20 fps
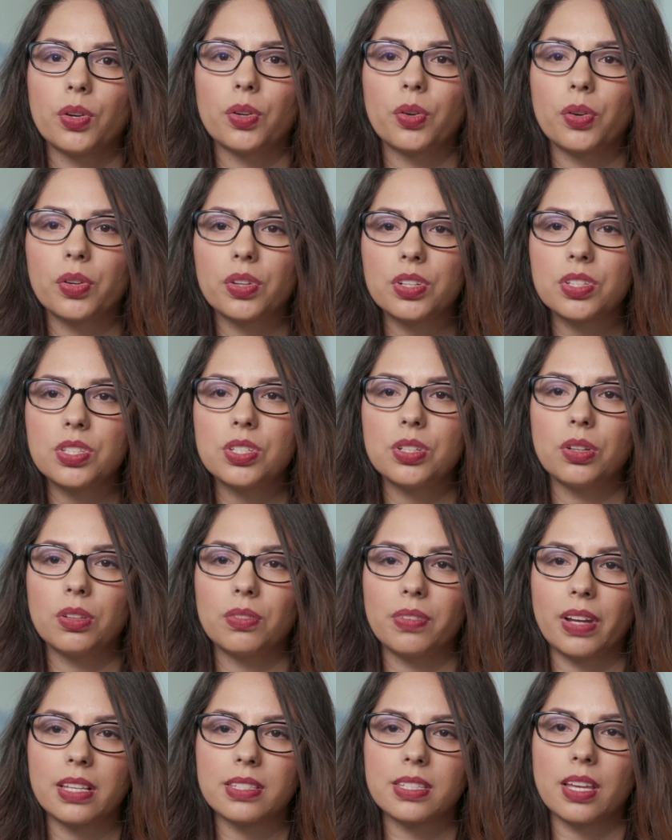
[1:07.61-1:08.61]
In order to
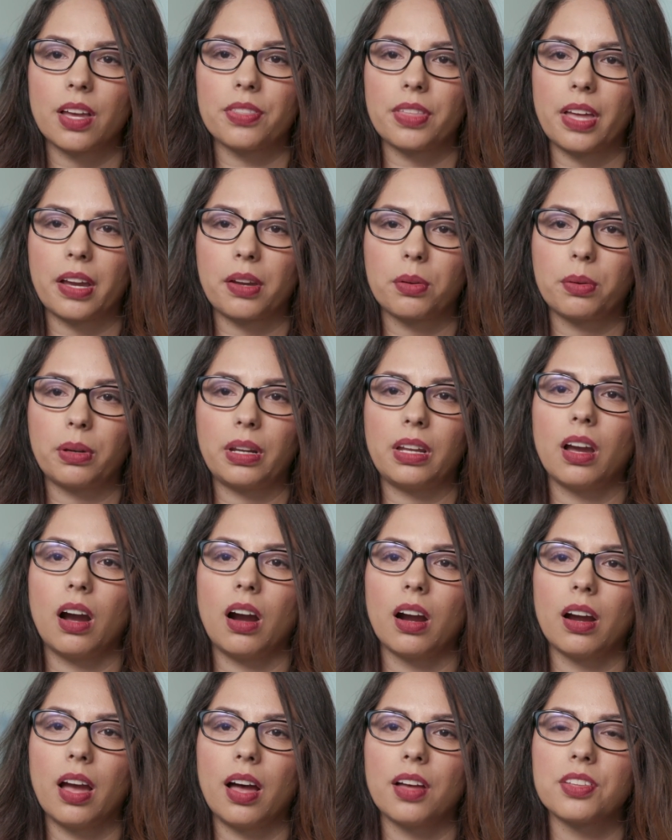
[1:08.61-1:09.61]
advance health equity,
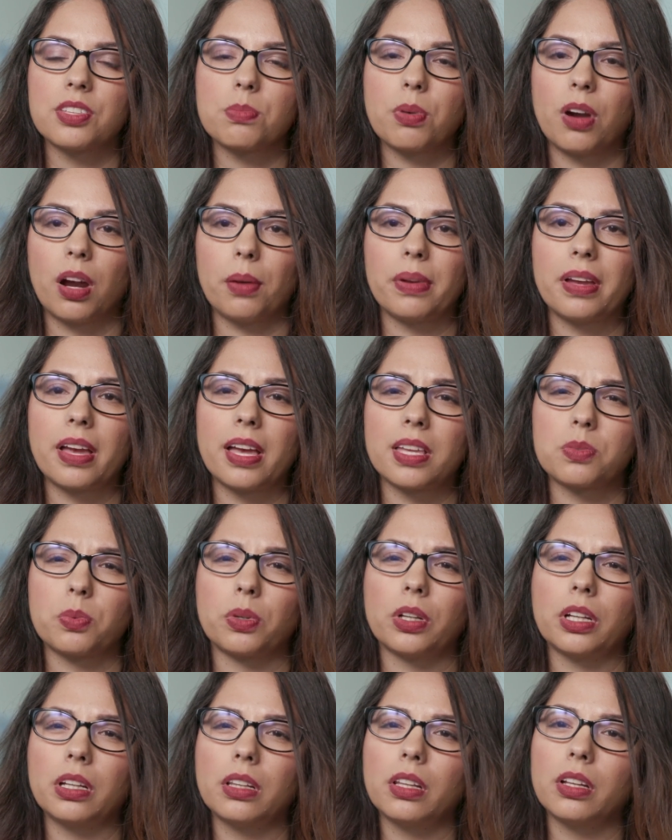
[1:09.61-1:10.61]
our health department has
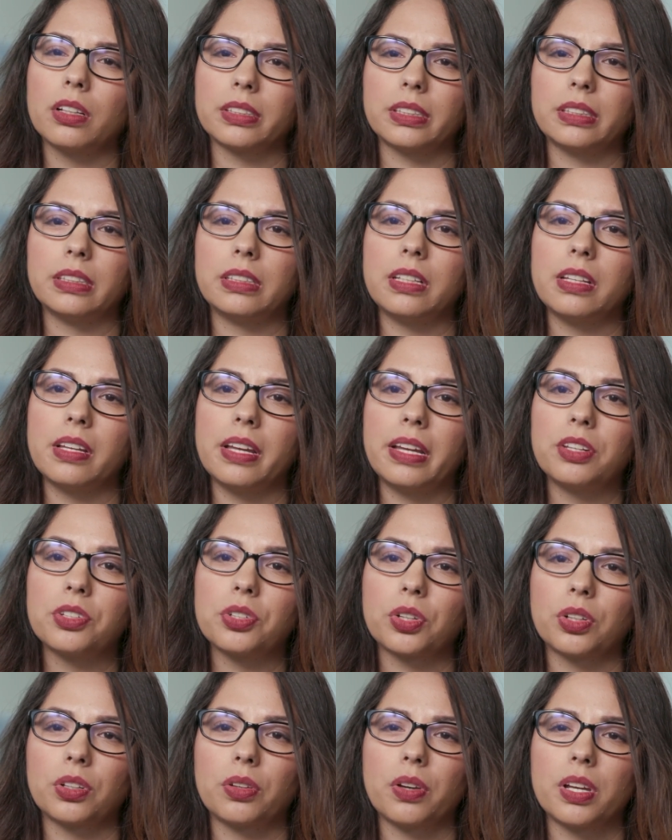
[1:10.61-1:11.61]
really looked at an
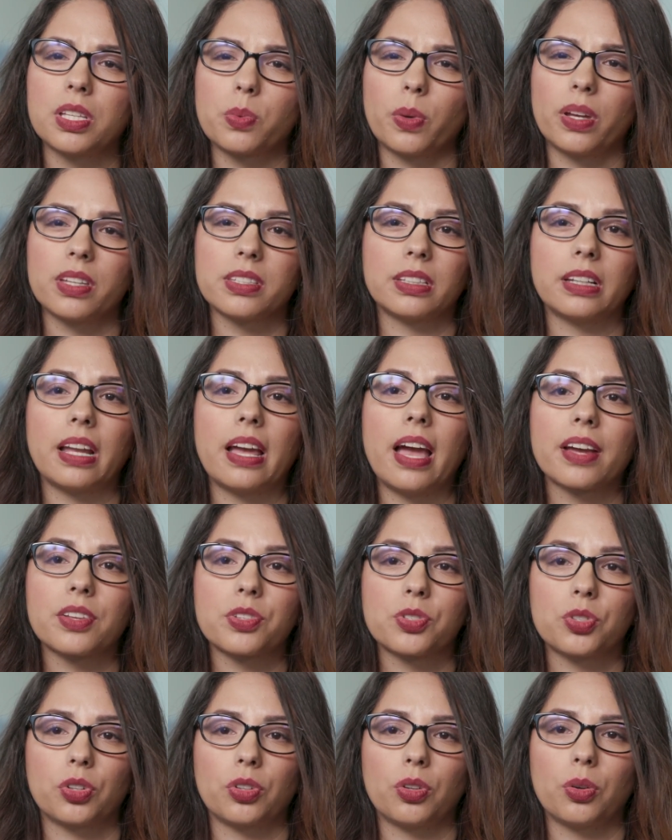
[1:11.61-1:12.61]
internal as well as an
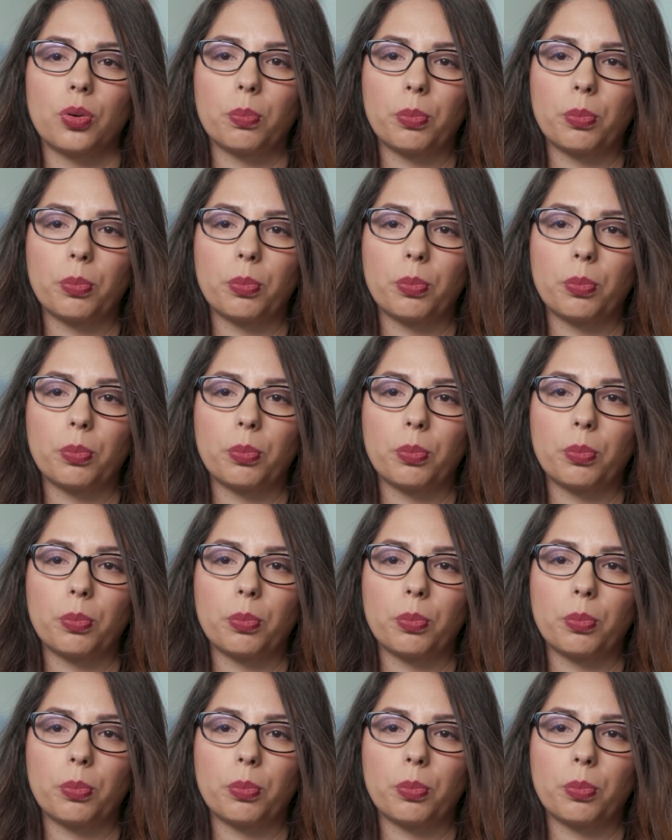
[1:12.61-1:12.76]
external